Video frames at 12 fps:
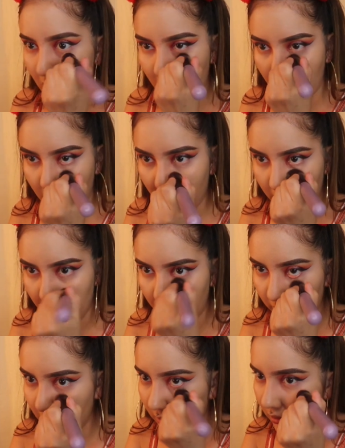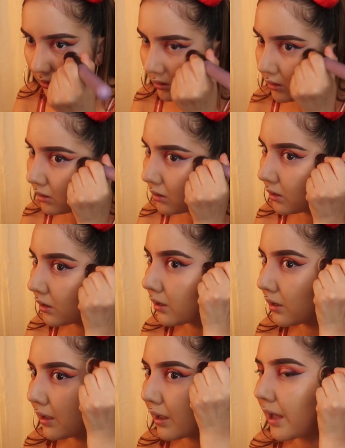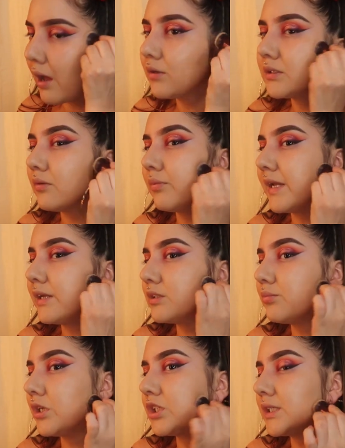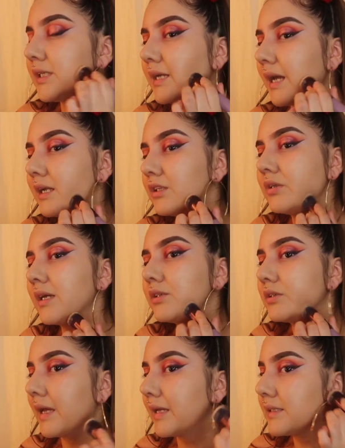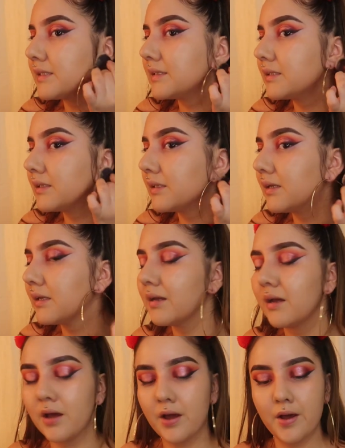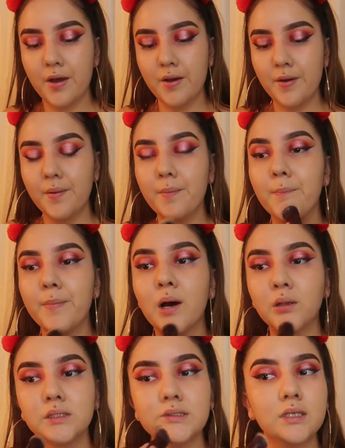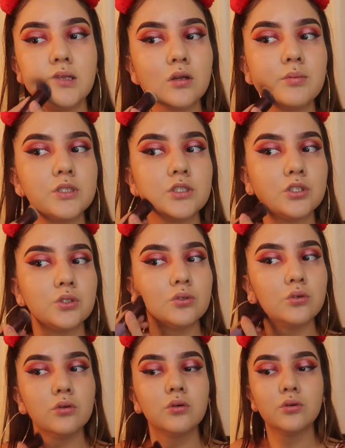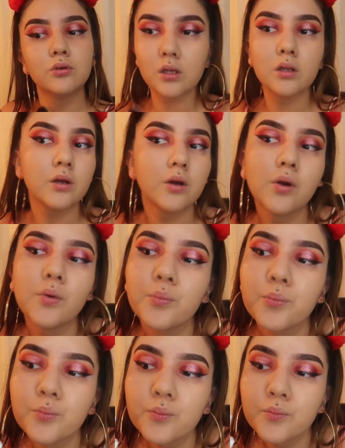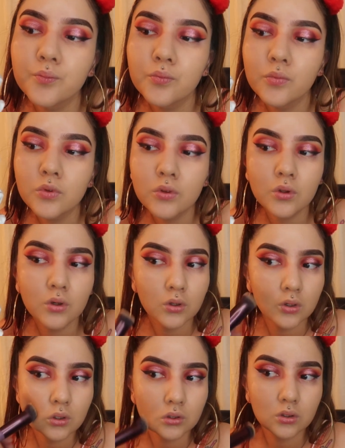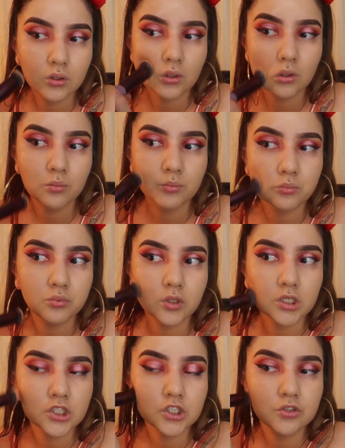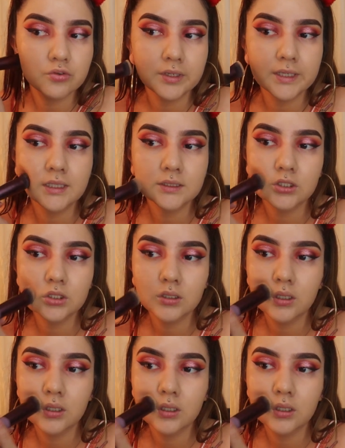I also, when I use brushes, I kind of do like to like bounce it a little bit too. There are no brush streaks.